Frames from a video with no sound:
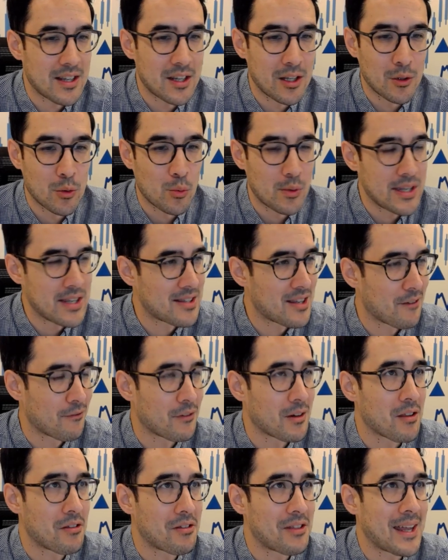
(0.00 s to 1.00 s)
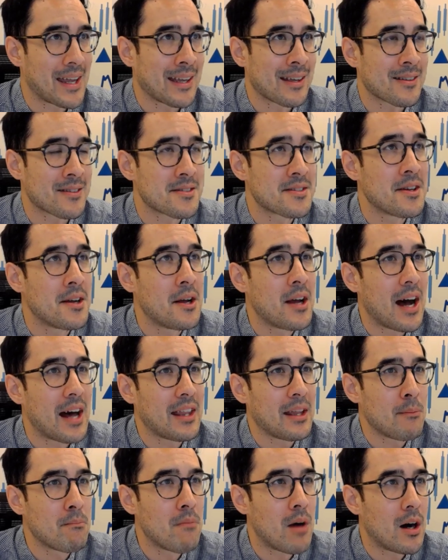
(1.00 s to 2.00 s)
and all these different things, I
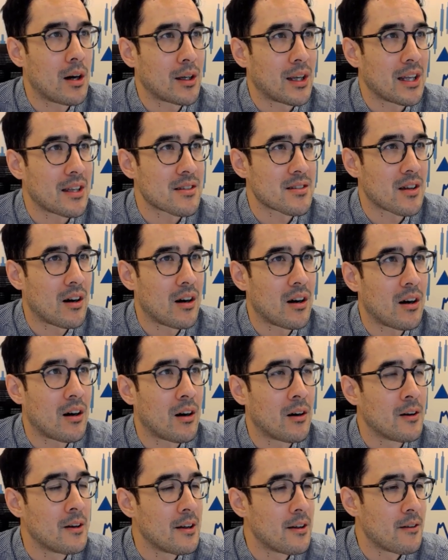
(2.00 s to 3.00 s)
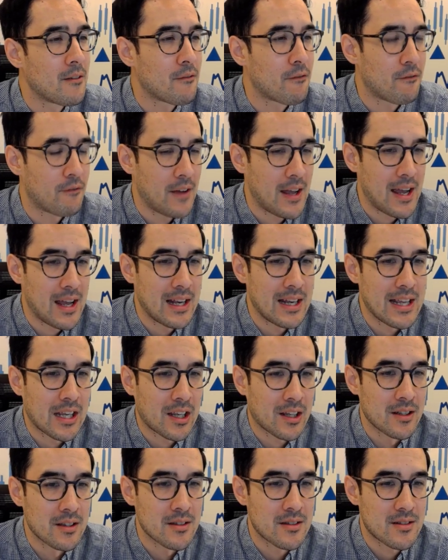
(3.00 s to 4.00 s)
think markets are fairly
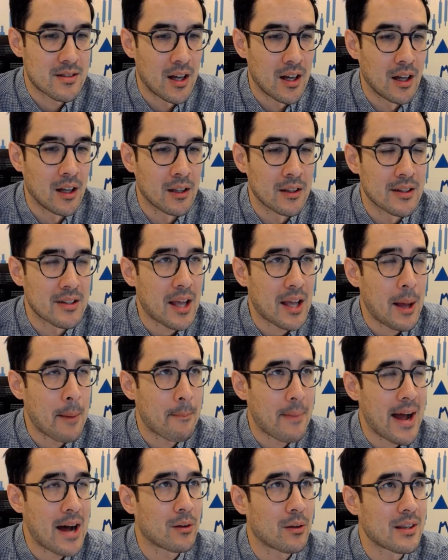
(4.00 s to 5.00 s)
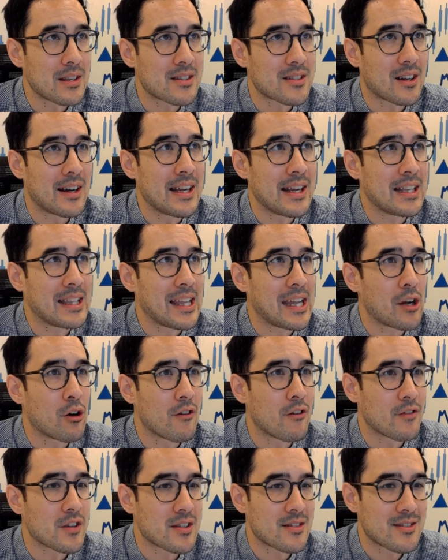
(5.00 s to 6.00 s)
concerned about this idea
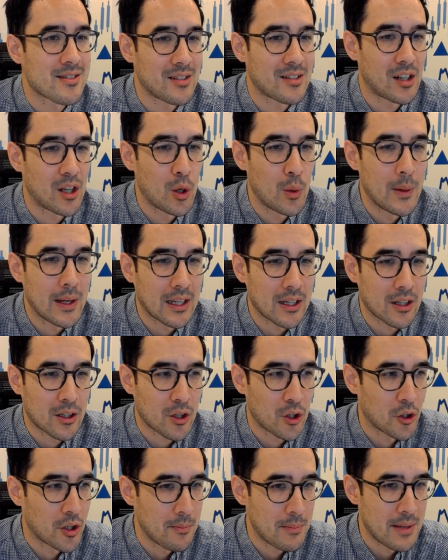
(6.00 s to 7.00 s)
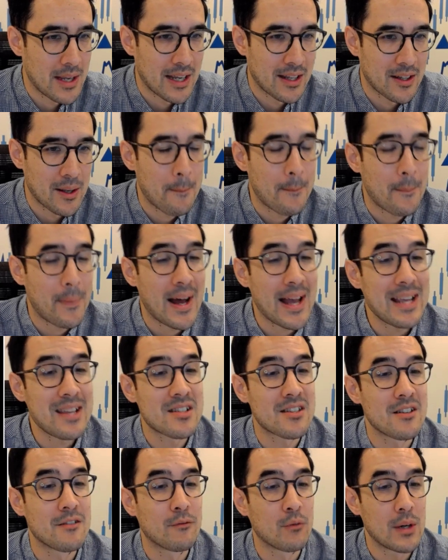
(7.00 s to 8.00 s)
of a slowing economy and the
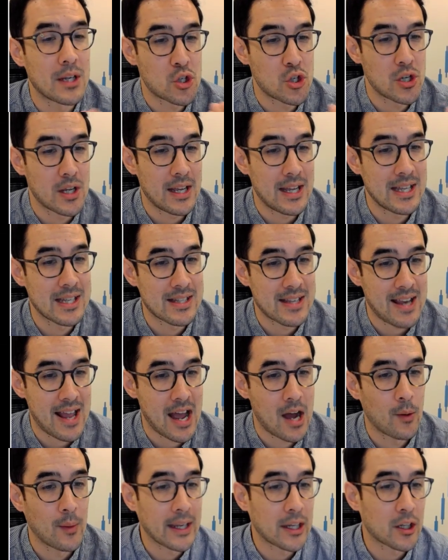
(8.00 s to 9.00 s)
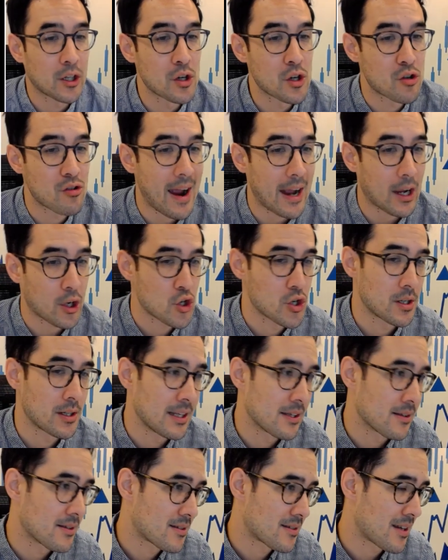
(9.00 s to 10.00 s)
pace of which it is now in contraction
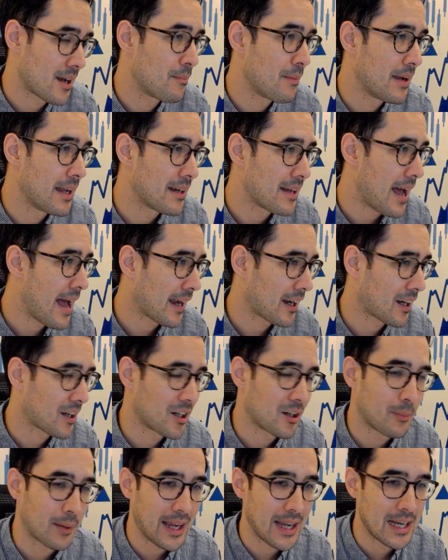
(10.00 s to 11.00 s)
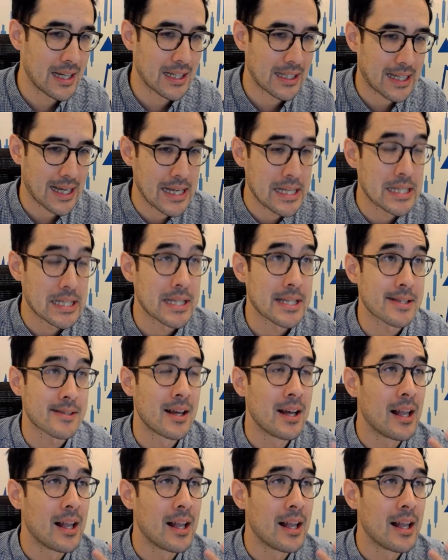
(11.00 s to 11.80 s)
in some in economic indicators